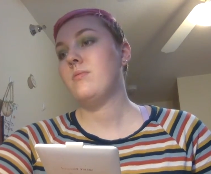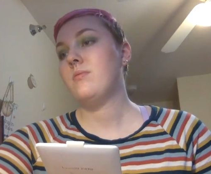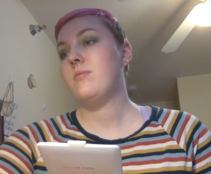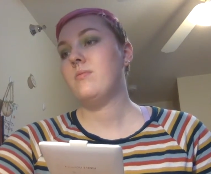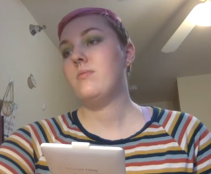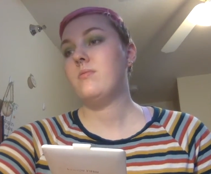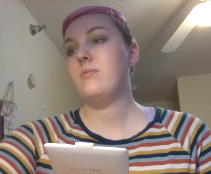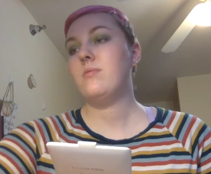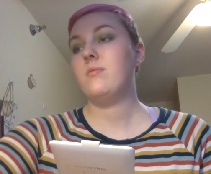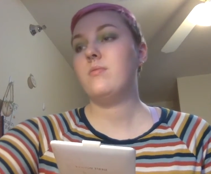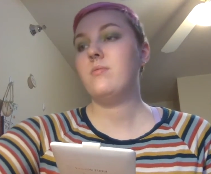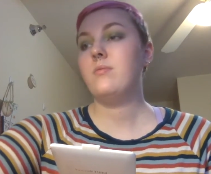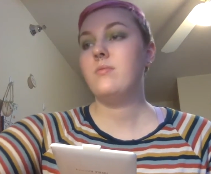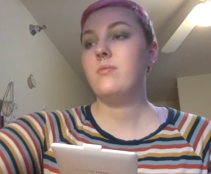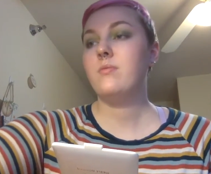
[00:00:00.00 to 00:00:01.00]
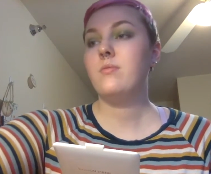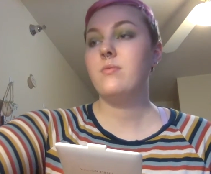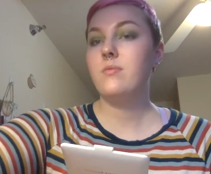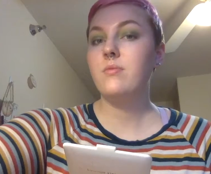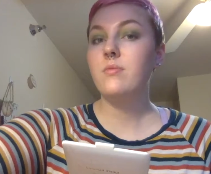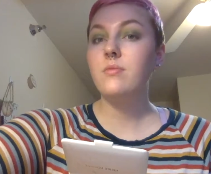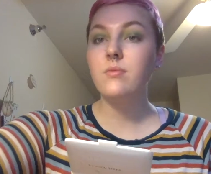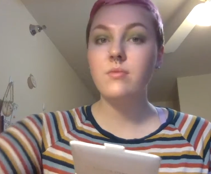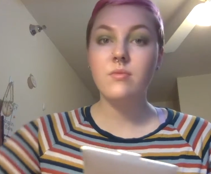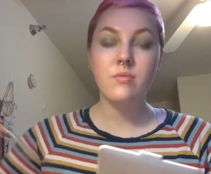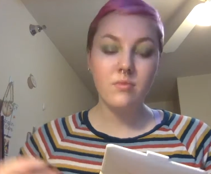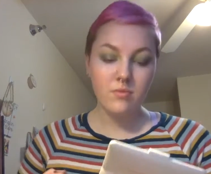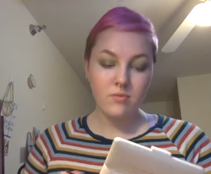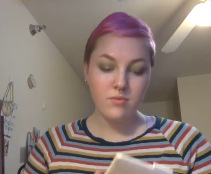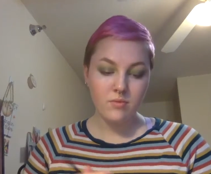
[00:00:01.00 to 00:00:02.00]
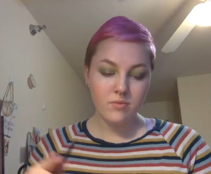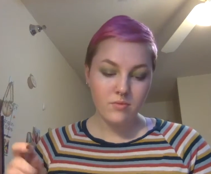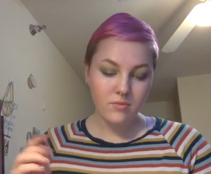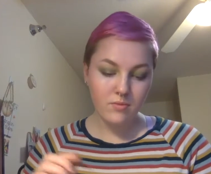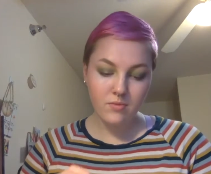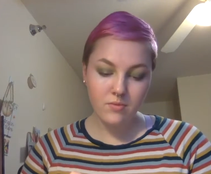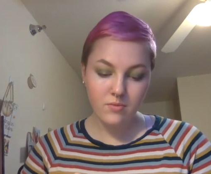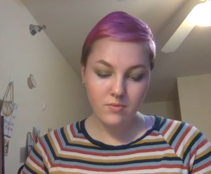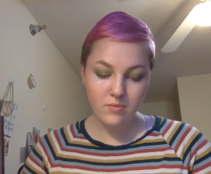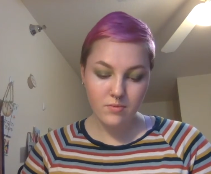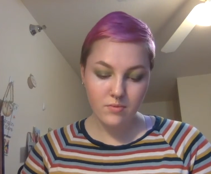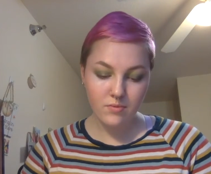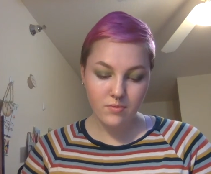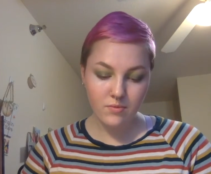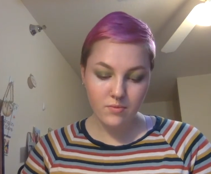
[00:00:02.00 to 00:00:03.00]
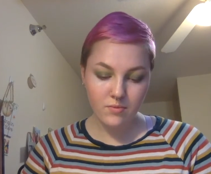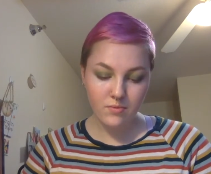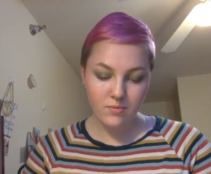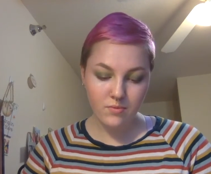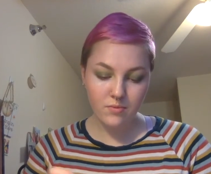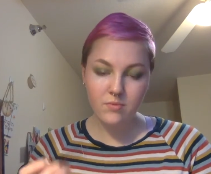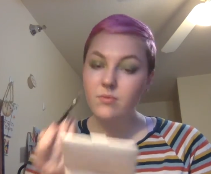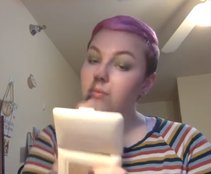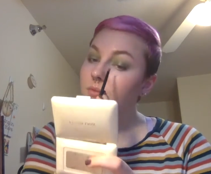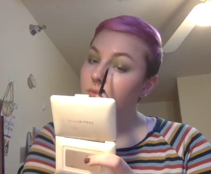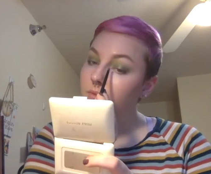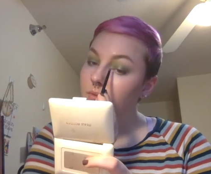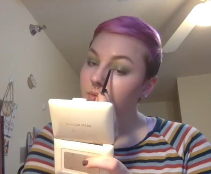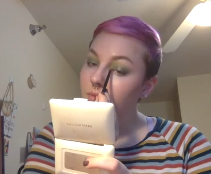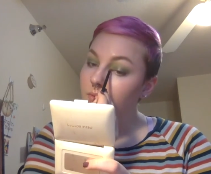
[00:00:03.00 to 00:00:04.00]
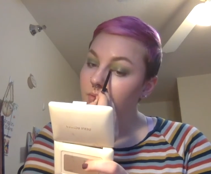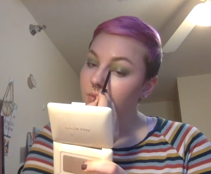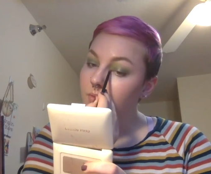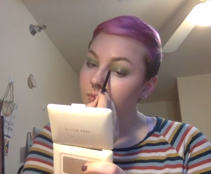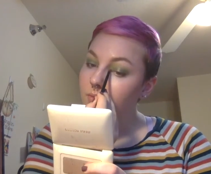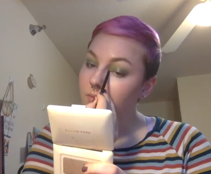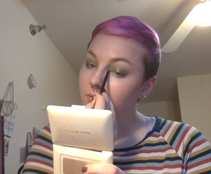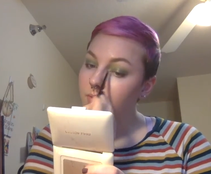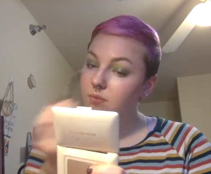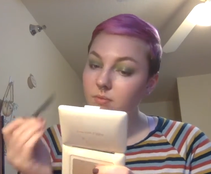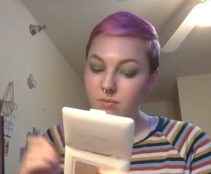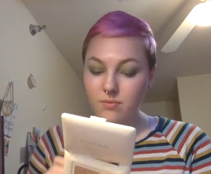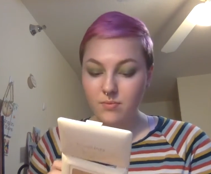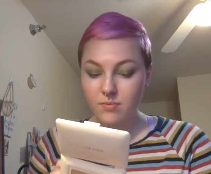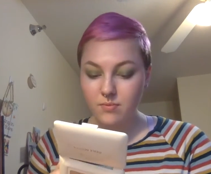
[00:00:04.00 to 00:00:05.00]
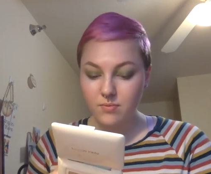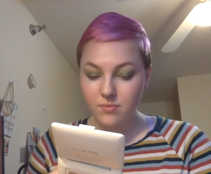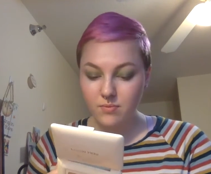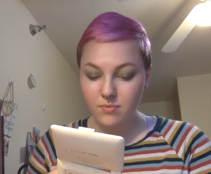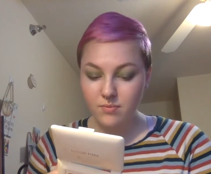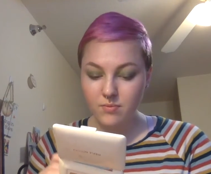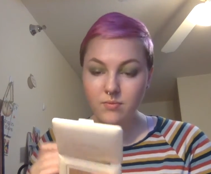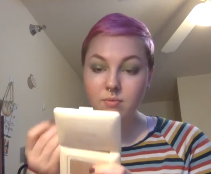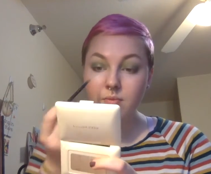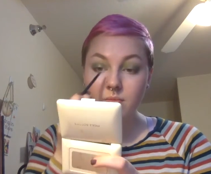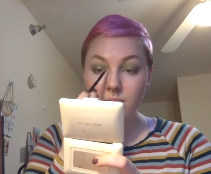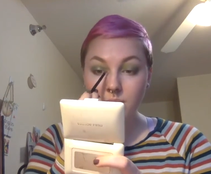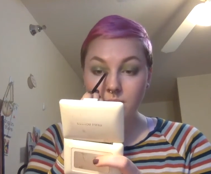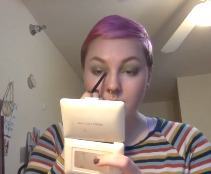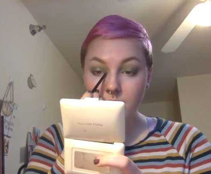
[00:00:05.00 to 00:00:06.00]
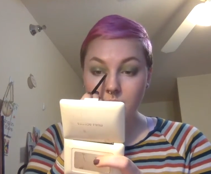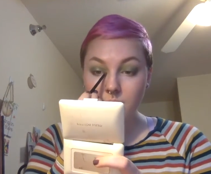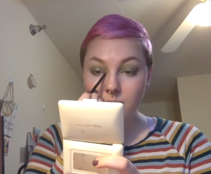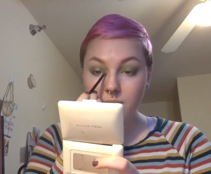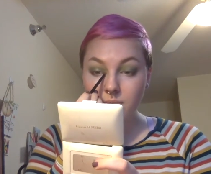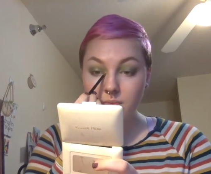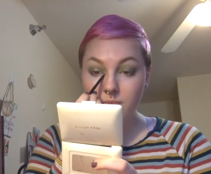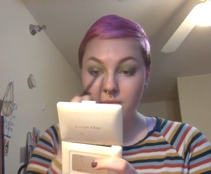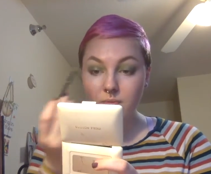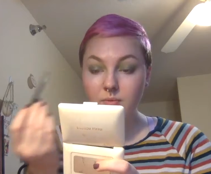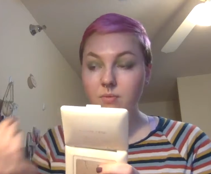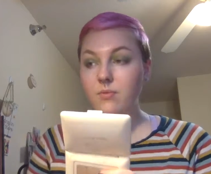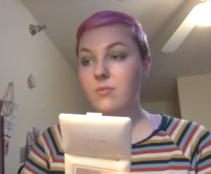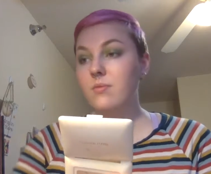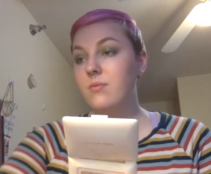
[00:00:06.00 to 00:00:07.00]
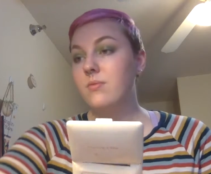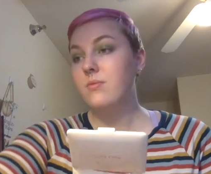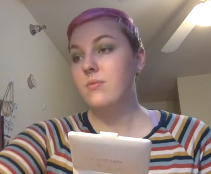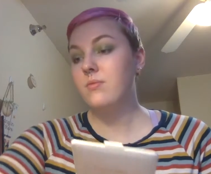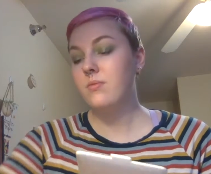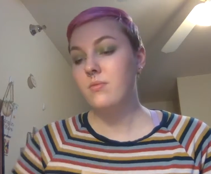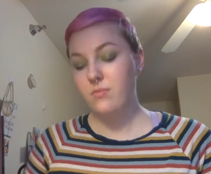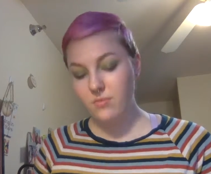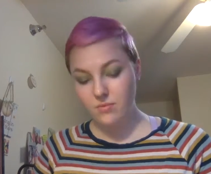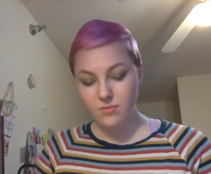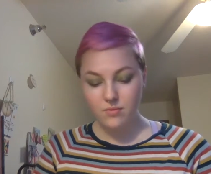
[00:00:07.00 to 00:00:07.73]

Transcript: No one is speaking in this clip.